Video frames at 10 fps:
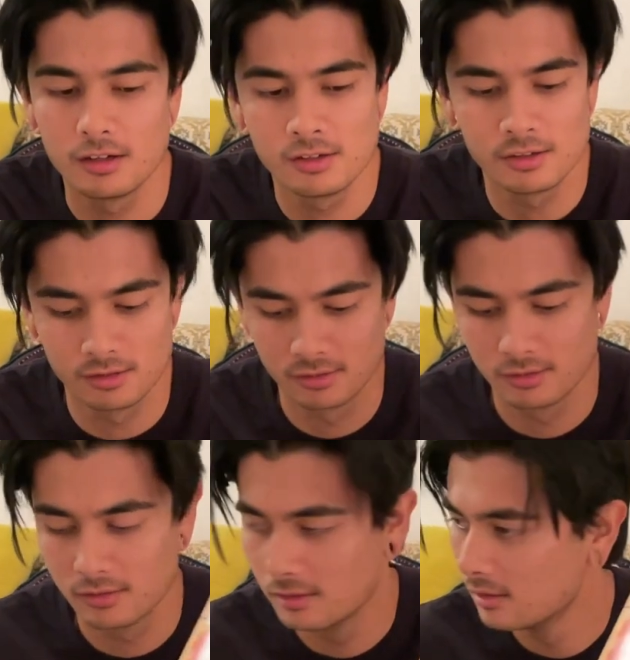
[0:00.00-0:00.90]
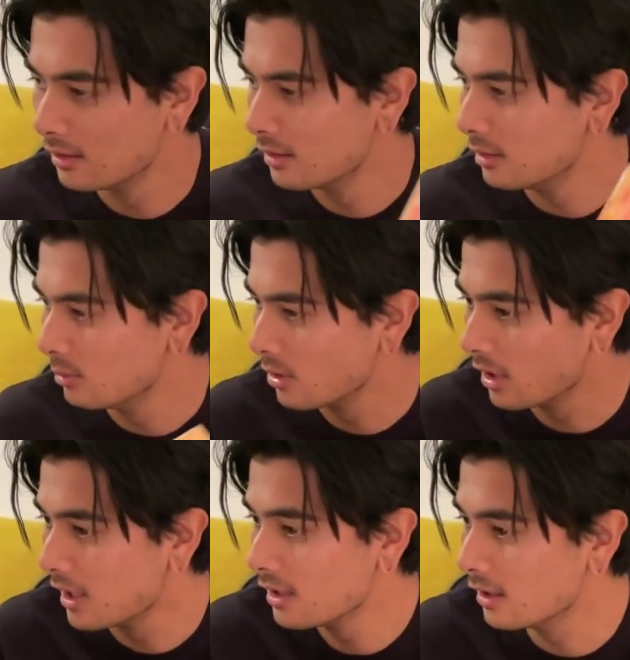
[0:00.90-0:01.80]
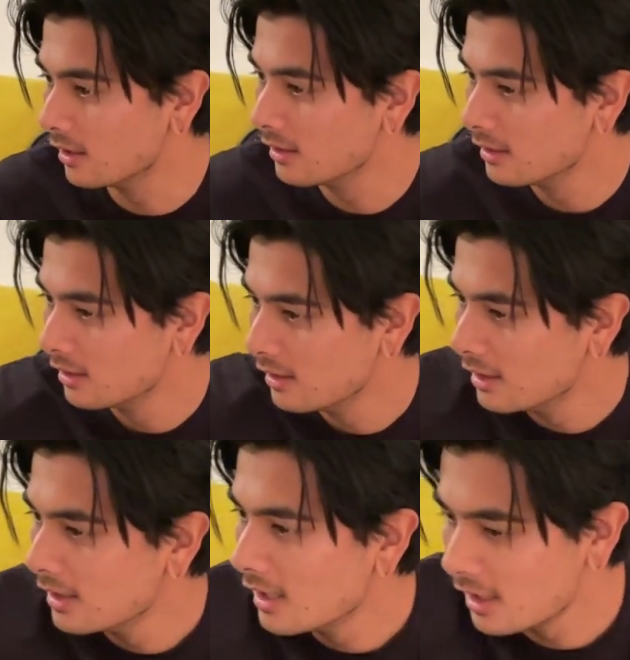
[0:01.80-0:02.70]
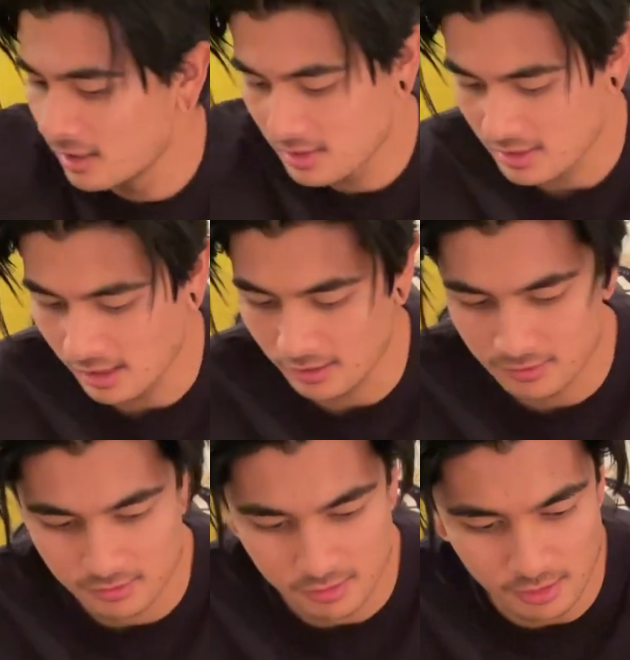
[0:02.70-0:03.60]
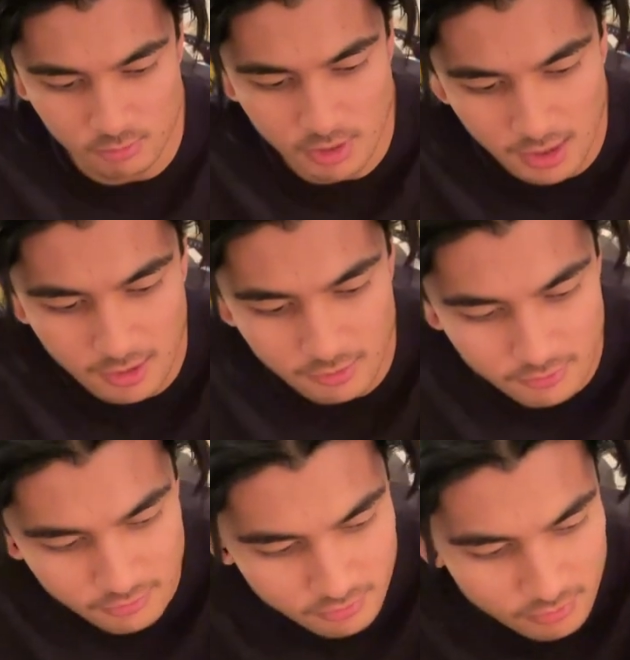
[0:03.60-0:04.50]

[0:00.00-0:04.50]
don't know. We've got hella, hella snacks. And then we have